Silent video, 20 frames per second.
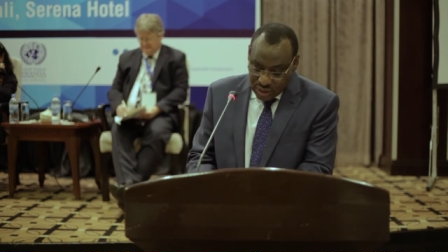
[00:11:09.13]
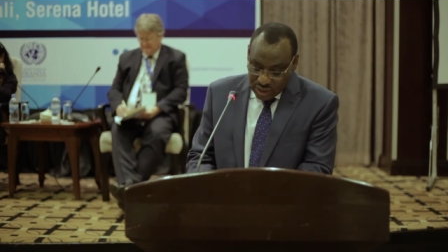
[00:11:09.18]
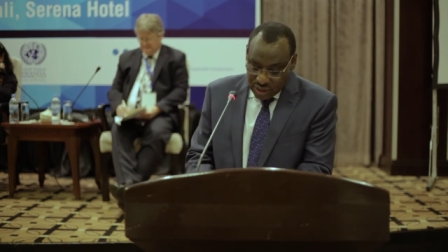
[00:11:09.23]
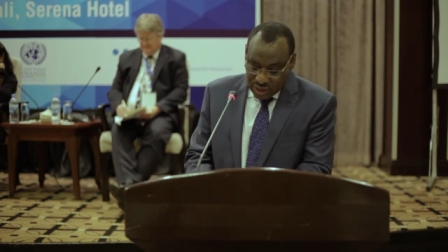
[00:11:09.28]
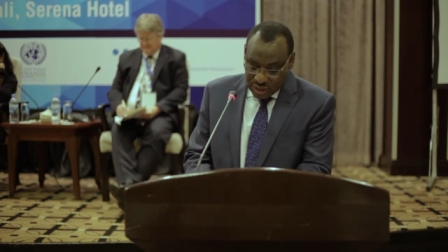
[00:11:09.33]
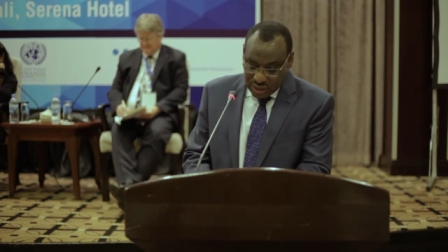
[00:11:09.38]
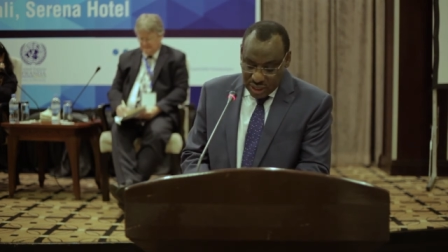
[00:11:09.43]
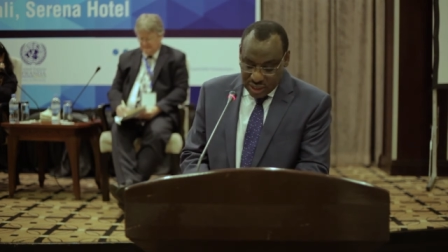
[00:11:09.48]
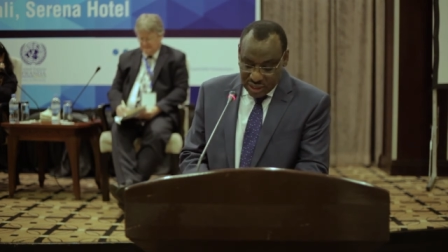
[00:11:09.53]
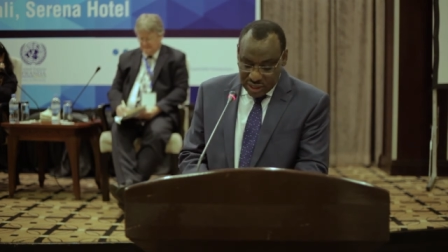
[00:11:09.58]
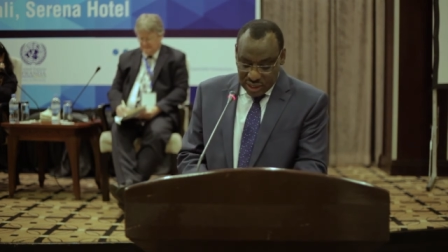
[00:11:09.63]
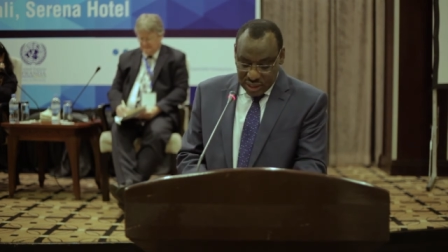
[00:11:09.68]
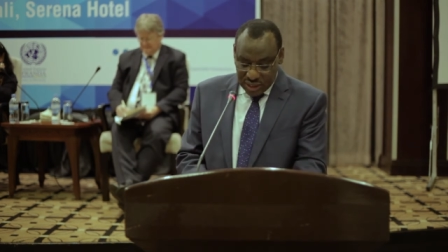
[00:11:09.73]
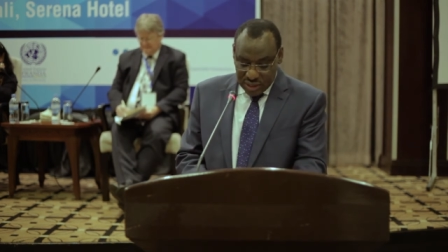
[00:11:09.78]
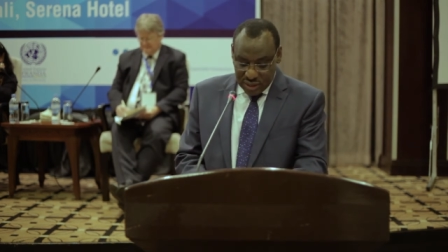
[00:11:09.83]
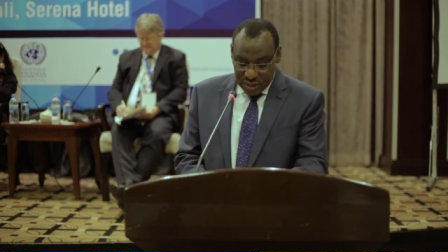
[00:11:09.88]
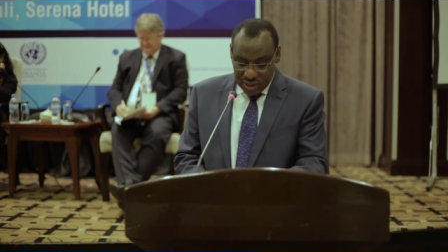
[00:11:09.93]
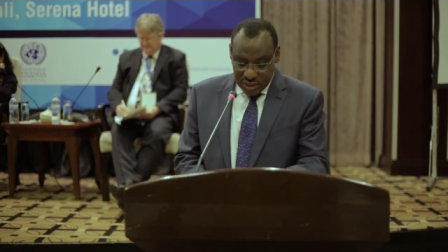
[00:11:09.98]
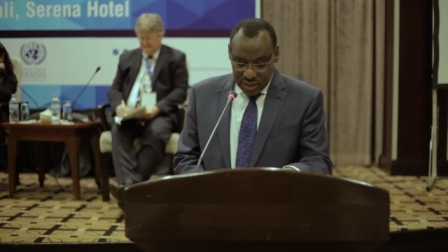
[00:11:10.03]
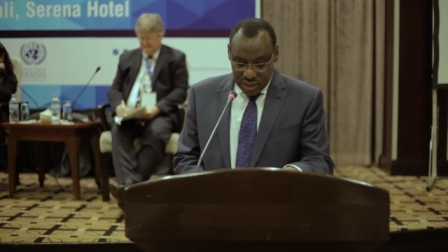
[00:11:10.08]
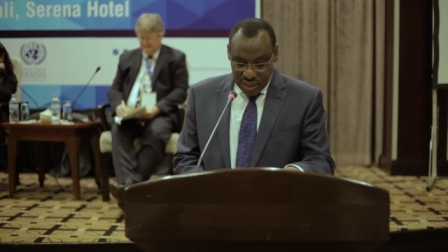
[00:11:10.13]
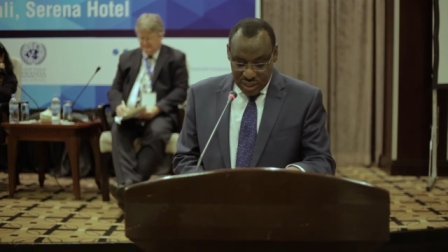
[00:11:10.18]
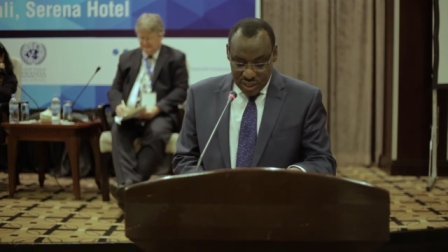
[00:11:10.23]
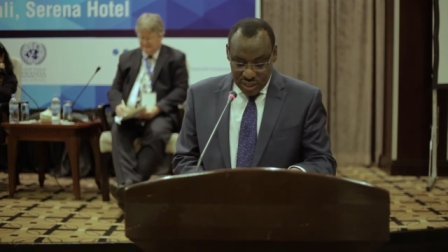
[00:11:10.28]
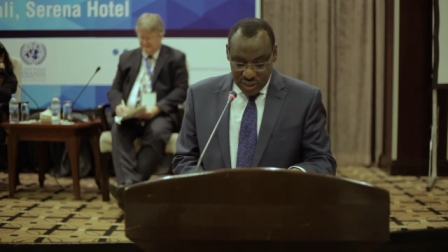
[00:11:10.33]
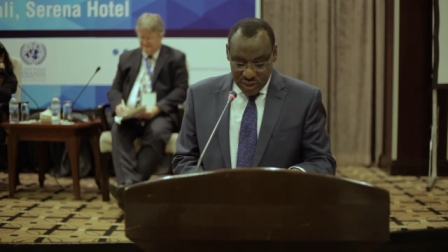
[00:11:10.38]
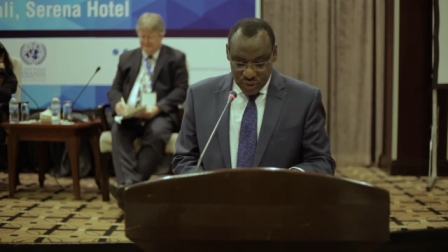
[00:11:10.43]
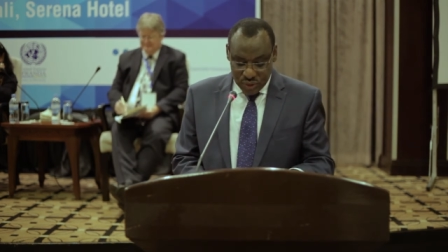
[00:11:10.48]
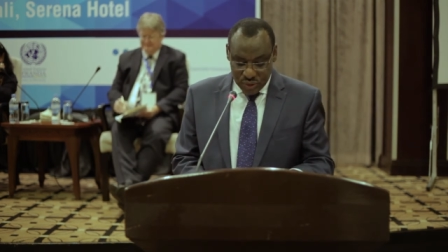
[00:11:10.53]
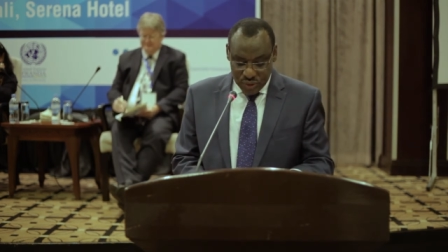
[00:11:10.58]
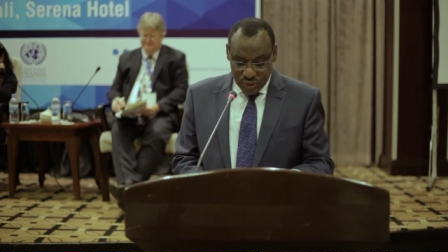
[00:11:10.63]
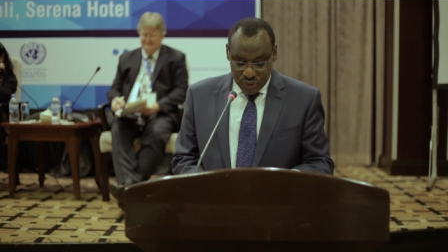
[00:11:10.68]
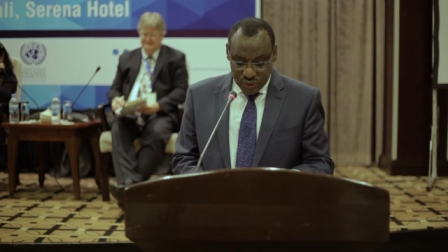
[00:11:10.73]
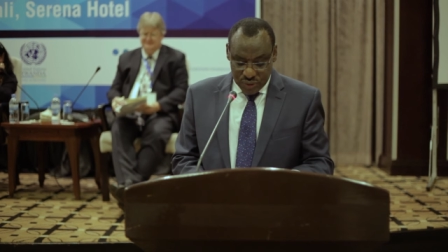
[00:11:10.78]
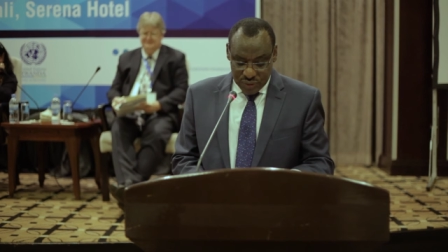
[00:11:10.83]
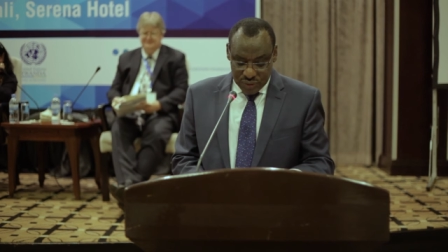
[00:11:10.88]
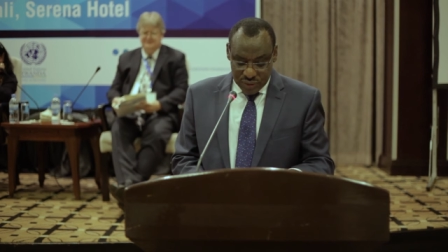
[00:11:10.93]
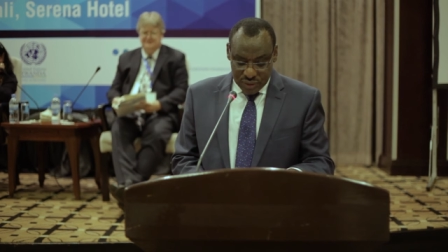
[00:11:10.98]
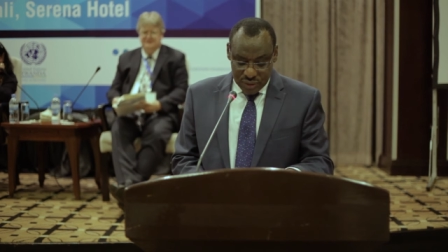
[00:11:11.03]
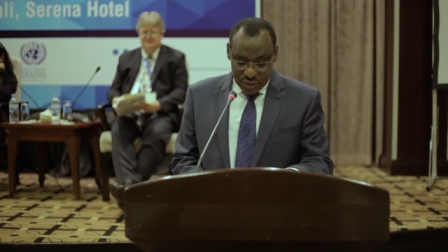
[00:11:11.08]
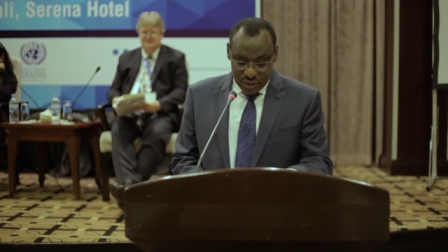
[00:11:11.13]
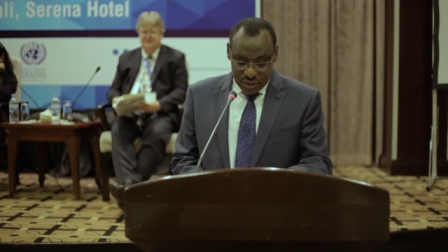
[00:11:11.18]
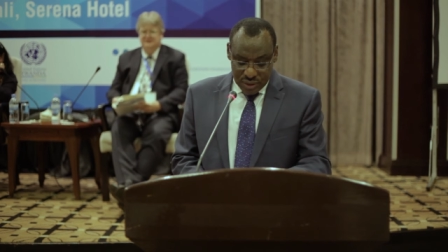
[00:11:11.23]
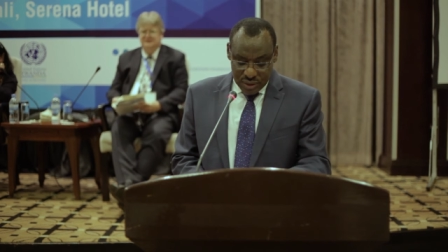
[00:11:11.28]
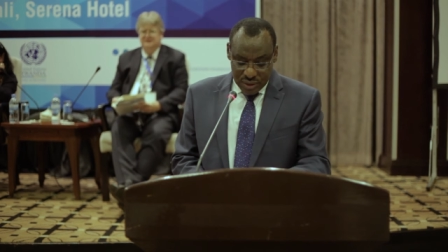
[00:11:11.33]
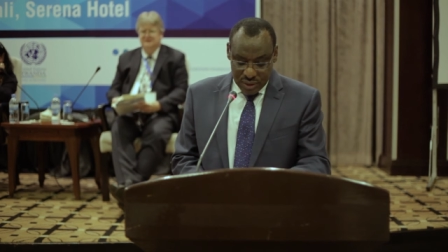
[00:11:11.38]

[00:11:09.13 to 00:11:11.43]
in tertiary uh, institutions.